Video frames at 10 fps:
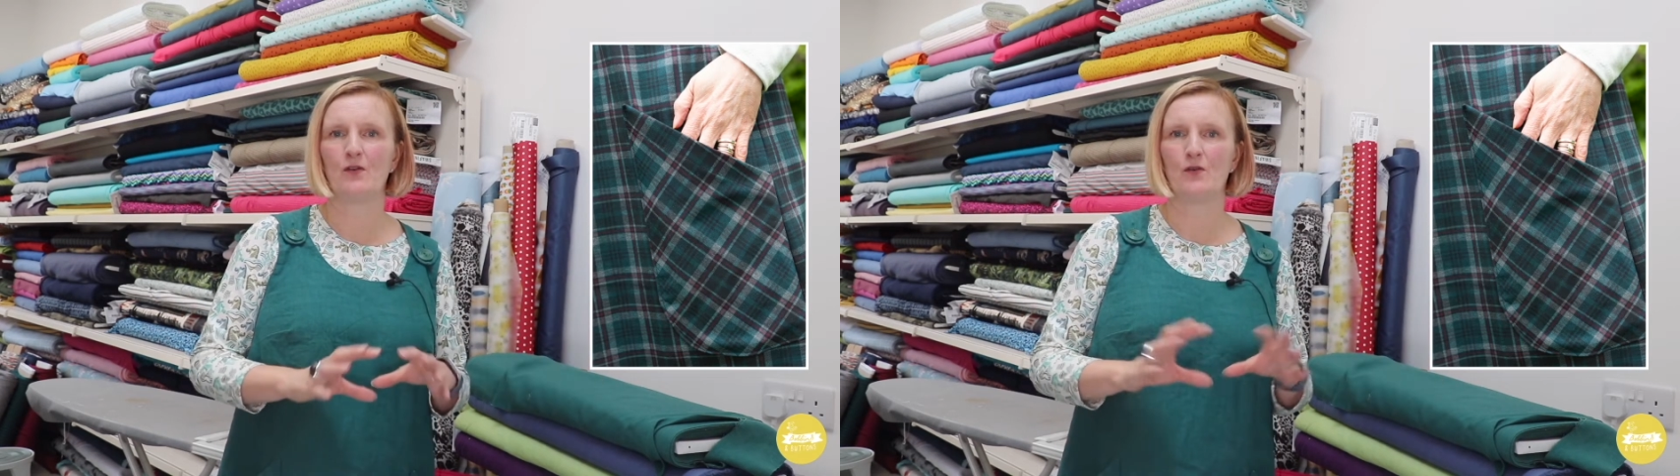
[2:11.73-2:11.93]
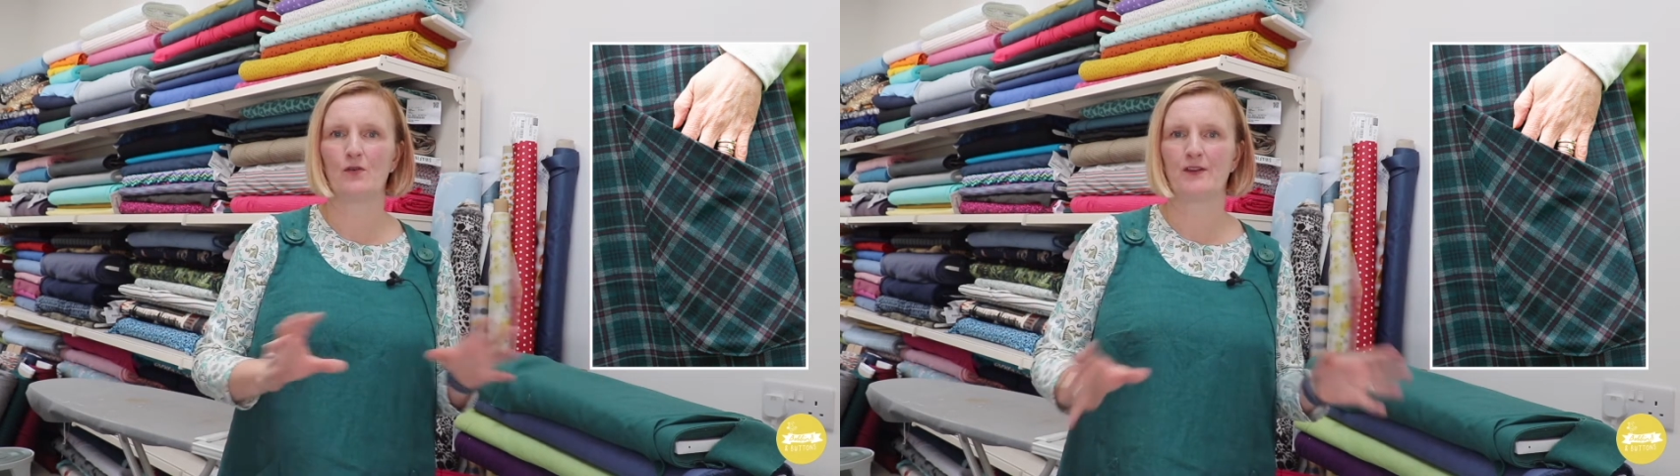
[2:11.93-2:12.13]

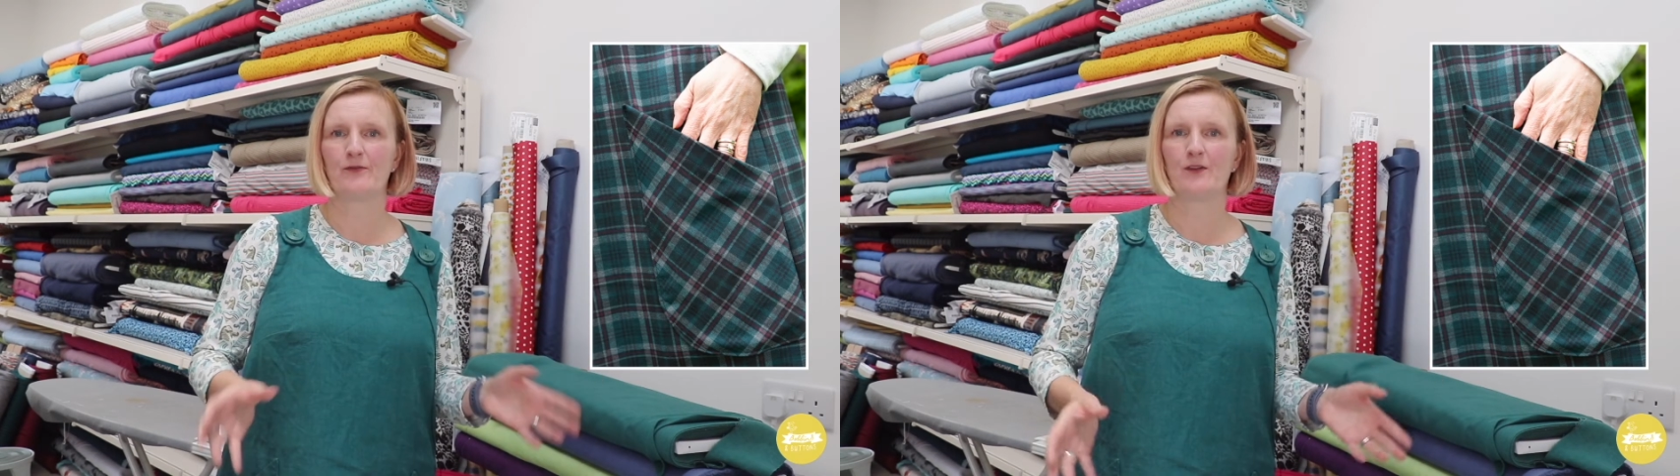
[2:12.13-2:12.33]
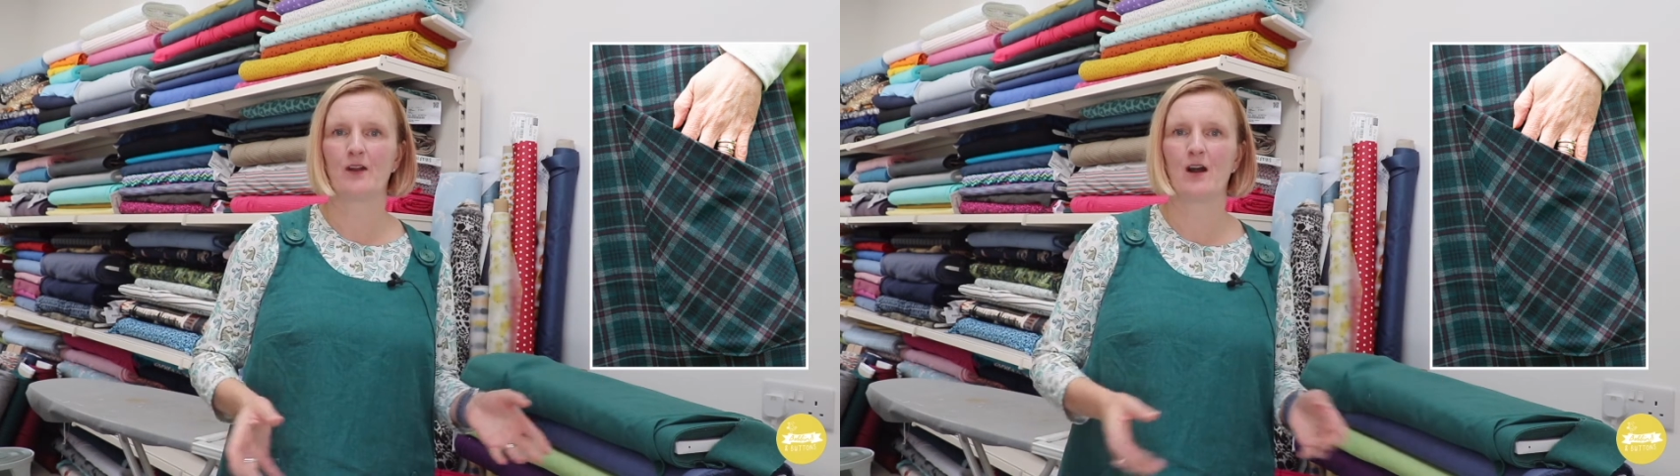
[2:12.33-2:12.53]
or
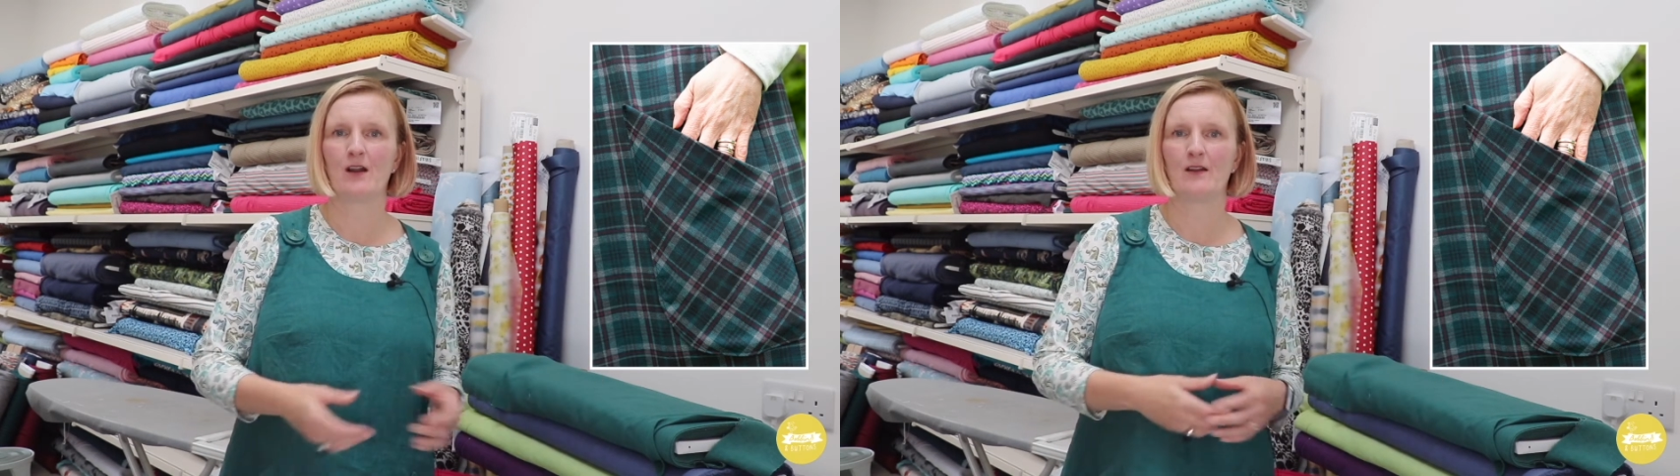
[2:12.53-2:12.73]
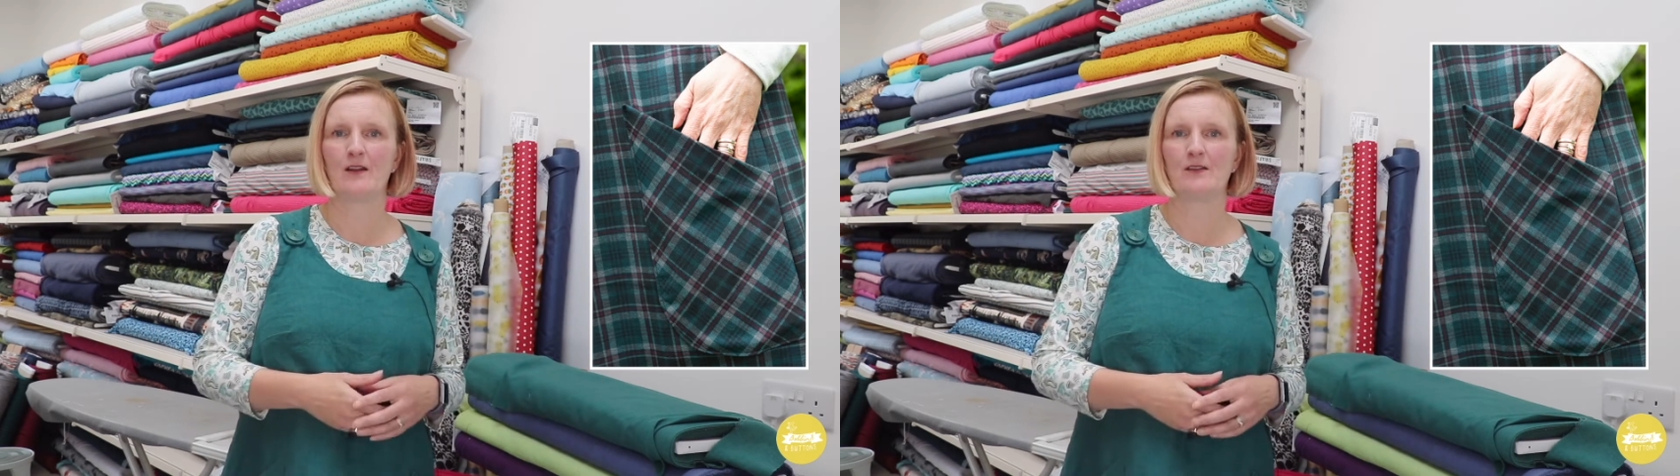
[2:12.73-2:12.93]
different
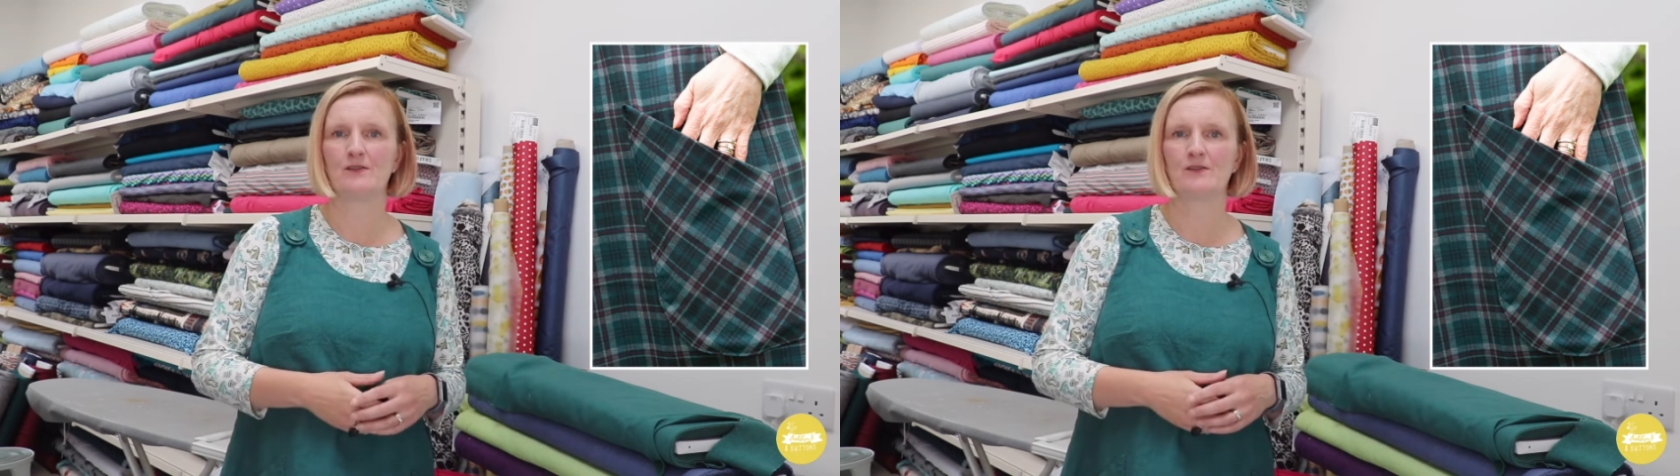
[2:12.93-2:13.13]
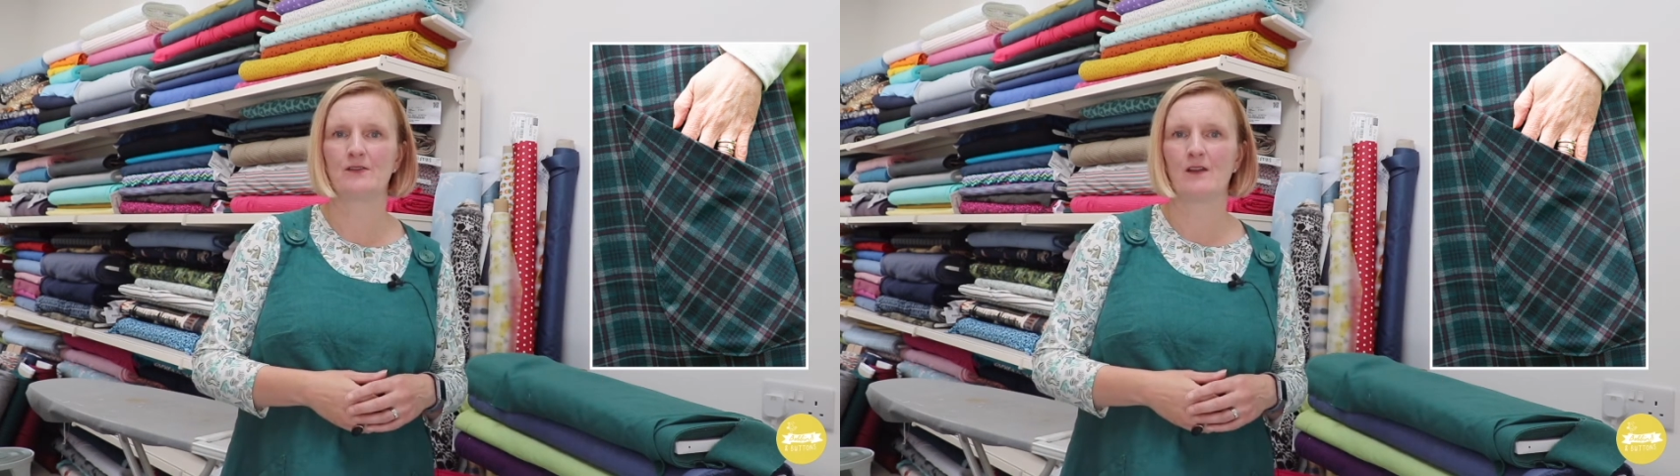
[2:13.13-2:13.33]

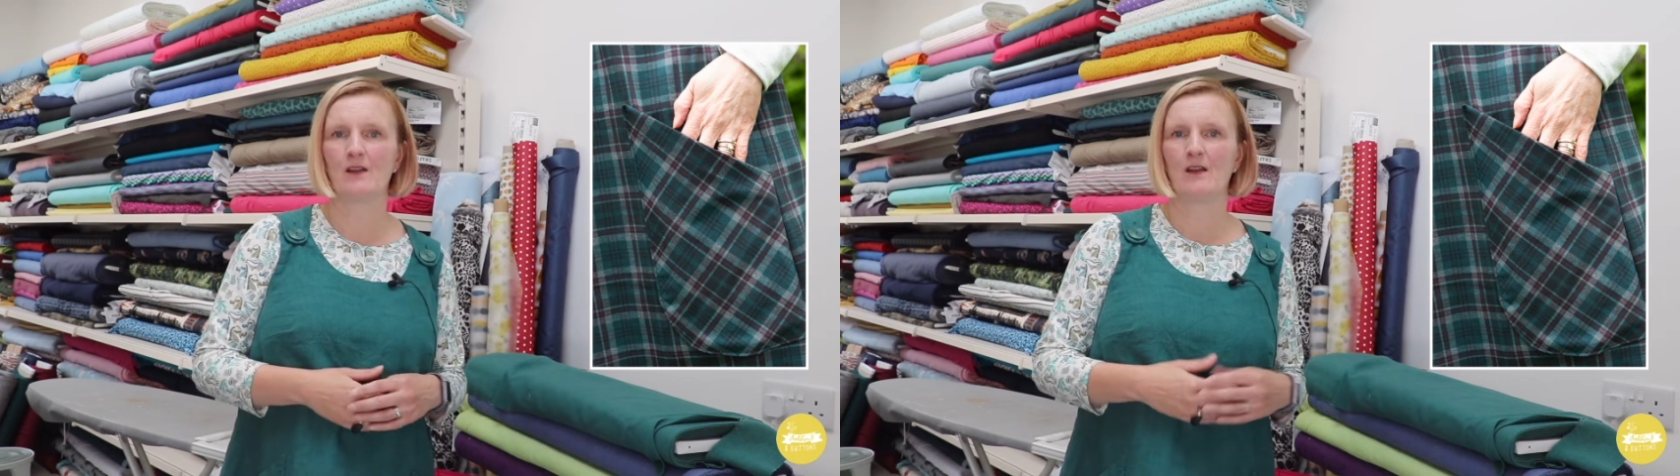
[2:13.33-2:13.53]
colours,